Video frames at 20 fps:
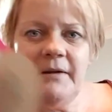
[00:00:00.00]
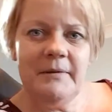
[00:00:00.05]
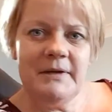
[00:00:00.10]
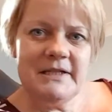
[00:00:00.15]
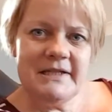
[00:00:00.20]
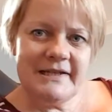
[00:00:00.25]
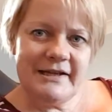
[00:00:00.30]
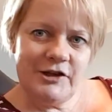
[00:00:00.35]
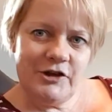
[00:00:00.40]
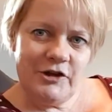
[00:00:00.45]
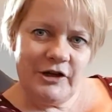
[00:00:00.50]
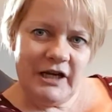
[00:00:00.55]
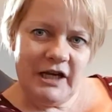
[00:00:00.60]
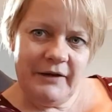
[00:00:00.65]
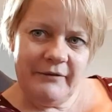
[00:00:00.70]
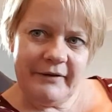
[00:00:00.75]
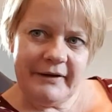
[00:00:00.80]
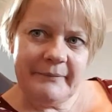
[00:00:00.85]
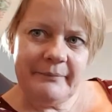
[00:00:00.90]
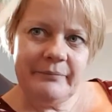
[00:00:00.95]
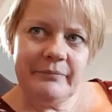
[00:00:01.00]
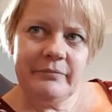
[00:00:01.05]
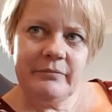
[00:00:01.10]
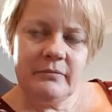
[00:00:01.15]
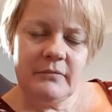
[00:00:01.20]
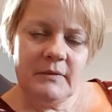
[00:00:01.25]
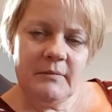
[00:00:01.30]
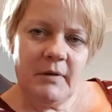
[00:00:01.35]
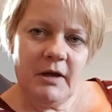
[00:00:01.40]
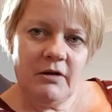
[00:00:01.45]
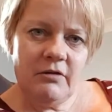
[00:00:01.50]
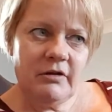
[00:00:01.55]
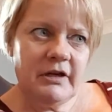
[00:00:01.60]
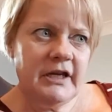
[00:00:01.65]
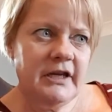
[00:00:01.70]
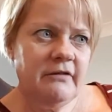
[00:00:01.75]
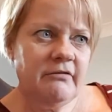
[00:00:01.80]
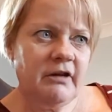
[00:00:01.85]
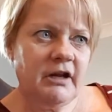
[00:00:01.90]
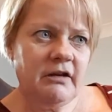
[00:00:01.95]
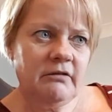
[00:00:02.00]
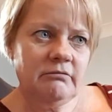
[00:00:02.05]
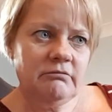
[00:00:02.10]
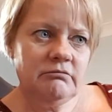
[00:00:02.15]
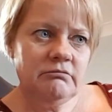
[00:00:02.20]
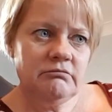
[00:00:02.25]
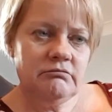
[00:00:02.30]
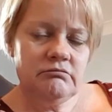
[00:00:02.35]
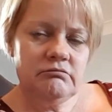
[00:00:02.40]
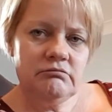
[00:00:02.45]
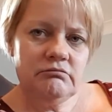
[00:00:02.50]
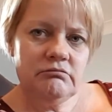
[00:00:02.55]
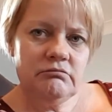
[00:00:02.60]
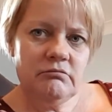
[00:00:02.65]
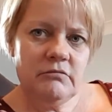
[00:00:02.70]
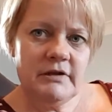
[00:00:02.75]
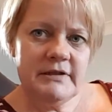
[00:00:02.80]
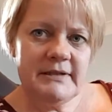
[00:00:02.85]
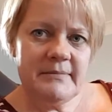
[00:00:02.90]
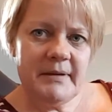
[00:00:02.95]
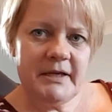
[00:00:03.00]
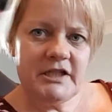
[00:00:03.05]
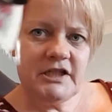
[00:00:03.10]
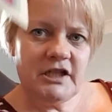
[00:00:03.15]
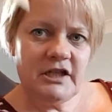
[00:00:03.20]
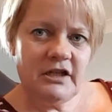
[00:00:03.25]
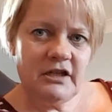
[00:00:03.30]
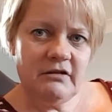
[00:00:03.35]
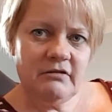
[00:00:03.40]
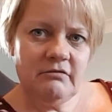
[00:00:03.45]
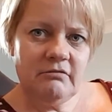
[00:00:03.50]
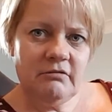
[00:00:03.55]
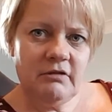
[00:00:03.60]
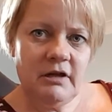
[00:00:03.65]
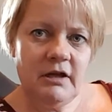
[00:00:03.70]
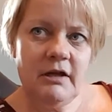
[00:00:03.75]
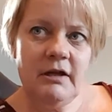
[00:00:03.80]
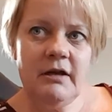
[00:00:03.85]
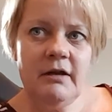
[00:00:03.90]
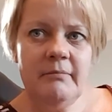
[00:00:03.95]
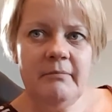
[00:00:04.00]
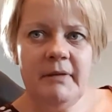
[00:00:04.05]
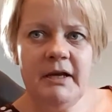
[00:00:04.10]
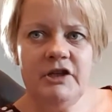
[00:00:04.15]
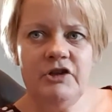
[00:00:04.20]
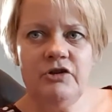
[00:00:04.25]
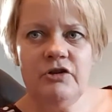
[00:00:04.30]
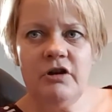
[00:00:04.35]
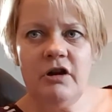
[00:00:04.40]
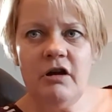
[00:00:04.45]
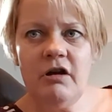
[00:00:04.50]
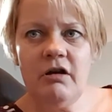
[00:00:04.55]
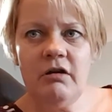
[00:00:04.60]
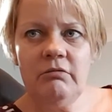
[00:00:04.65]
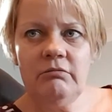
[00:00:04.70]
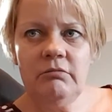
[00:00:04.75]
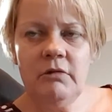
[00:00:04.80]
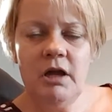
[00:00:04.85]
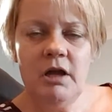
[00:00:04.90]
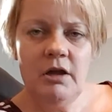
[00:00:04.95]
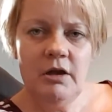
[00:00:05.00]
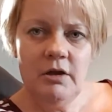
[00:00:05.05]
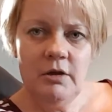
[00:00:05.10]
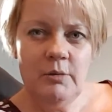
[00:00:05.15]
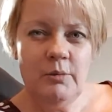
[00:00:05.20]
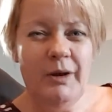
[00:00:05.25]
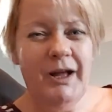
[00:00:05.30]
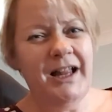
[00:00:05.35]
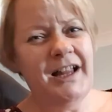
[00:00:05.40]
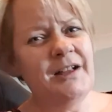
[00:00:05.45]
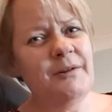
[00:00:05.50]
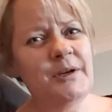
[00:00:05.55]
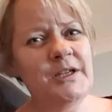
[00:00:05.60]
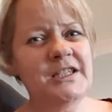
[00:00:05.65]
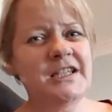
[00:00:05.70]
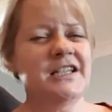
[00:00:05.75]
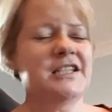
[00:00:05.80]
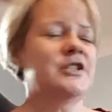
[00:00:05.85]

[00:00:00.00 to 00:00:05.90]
I went to a new keyring. My old keyring was a bit done in. A new car. Well, when I say